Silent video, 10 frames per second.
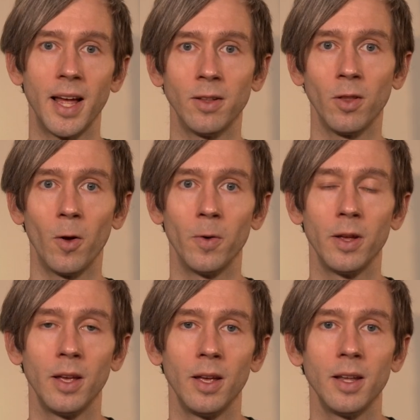download.
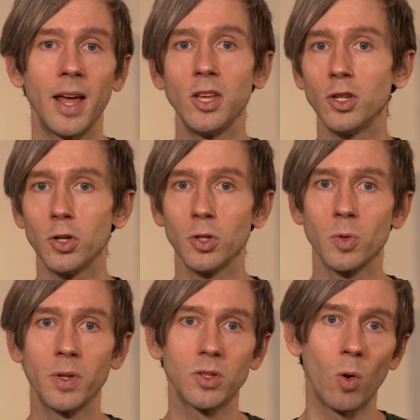Now you can choose
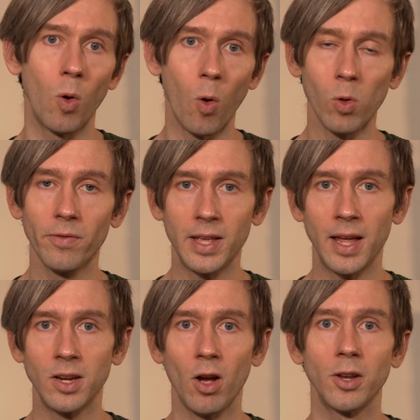to install all of the
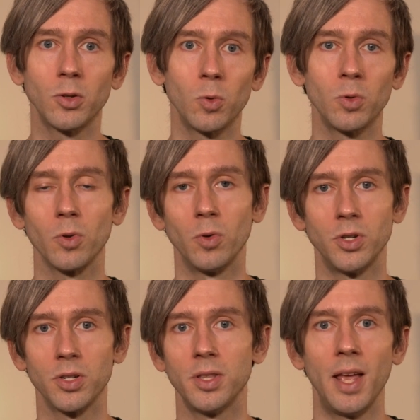NDI tools or
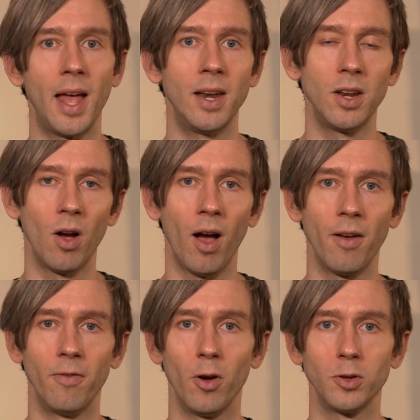just the
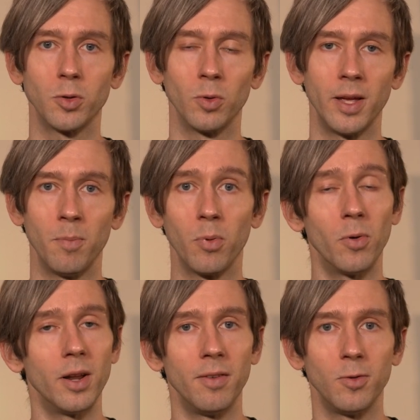NDI virtual
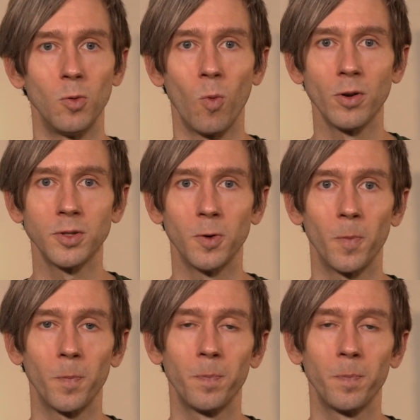input if you want to.